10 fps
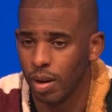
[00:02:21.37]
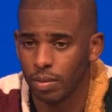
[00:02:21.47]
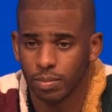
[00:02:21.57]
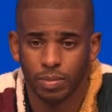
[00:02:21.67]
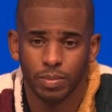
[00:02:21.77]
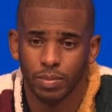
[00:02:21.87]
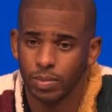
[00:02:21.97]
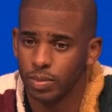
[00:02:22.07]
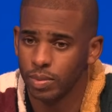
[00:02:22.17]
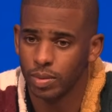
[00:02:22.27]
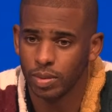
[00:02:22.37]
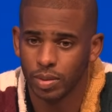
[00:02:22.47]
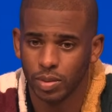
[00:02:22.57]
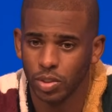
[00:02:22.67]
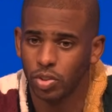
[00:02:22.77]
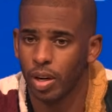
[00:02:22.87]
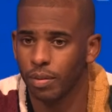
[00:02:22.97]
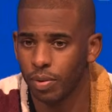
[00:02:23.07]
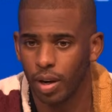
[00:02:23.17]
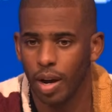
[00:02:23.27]
I'm just trying
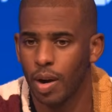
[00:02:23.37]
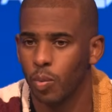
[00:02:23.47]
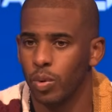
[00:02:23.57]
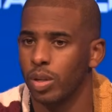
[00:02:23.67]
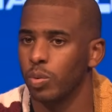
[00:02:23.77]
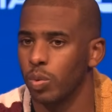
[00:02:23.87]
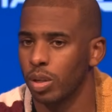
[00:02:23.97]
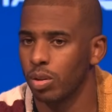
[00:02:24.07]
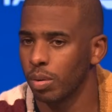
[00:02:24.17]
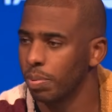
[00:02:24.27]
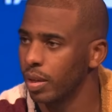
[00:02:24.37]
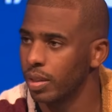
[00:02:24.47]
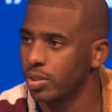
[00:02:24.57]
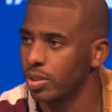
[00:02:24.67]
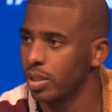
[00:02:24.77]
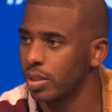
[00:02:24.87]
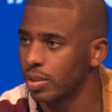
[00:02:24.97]
to figure out how we're going to play this year.